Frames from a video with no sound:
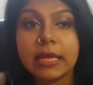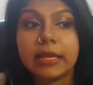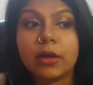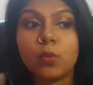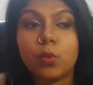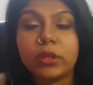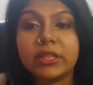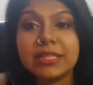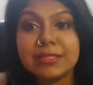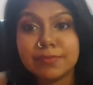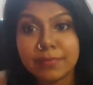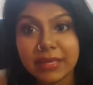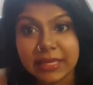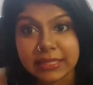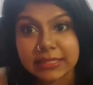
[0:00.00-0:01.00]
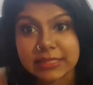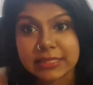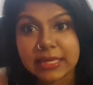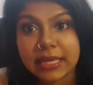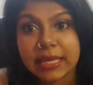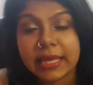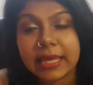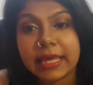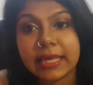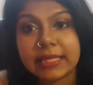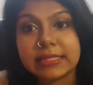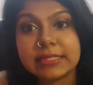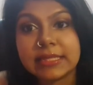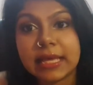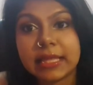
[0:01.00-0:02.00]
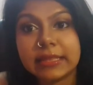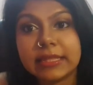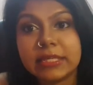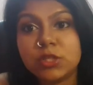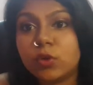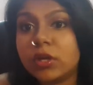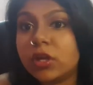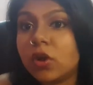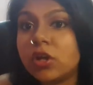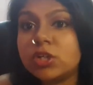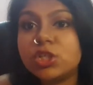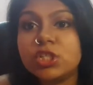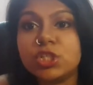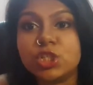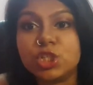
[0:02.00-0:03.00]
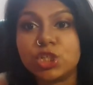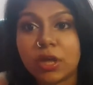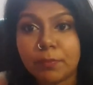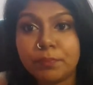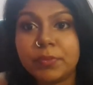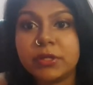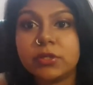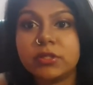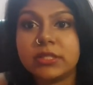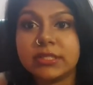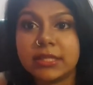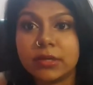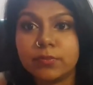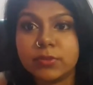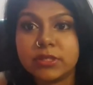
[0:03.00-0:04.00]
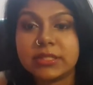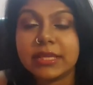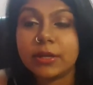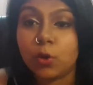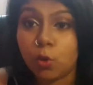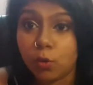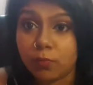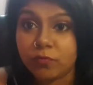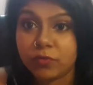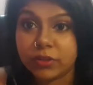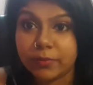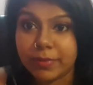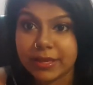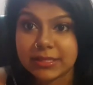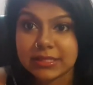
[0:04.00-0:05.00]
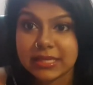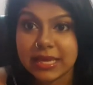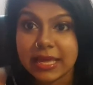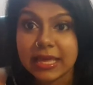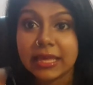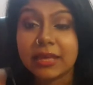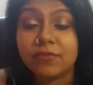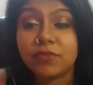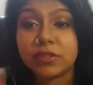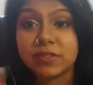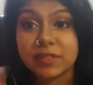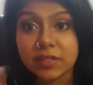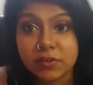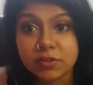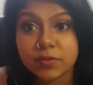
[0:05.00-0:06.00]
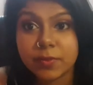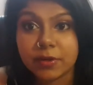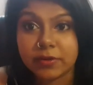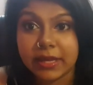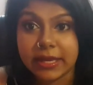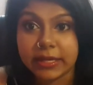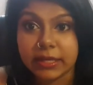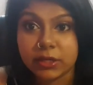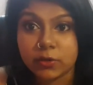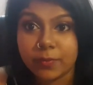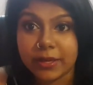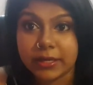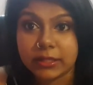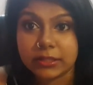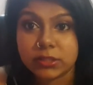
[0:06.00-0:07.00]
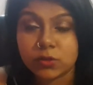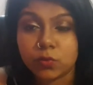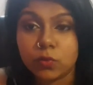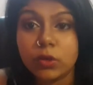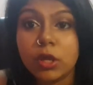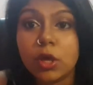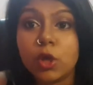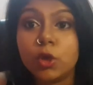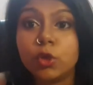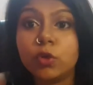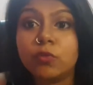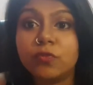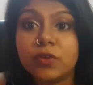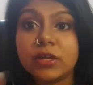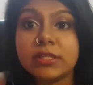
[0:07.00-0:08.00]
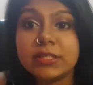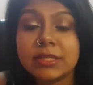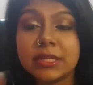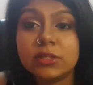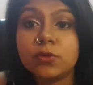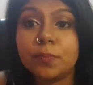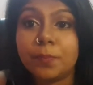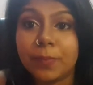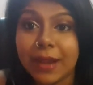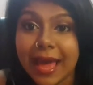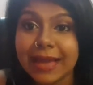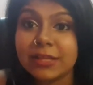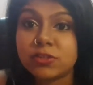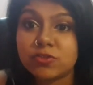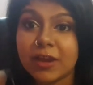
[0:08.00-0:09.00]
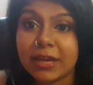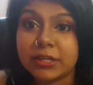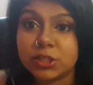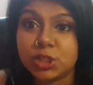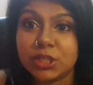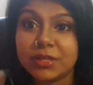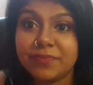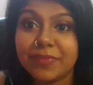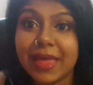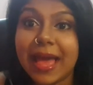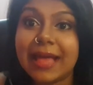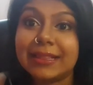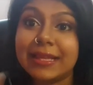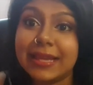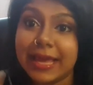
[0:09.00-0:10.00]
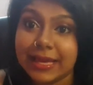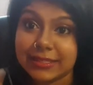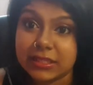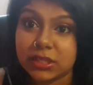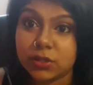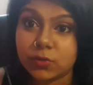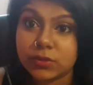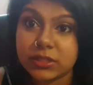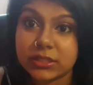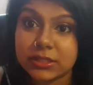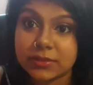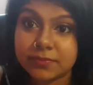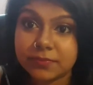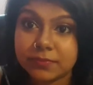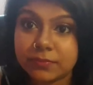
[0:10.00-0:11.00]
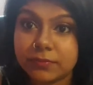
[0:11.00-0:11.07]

Now what this means is that you cannot just jump into the syllabus and hope for the best. If you're serious about getting into medical school, you first need to plan a strategy and then execute it.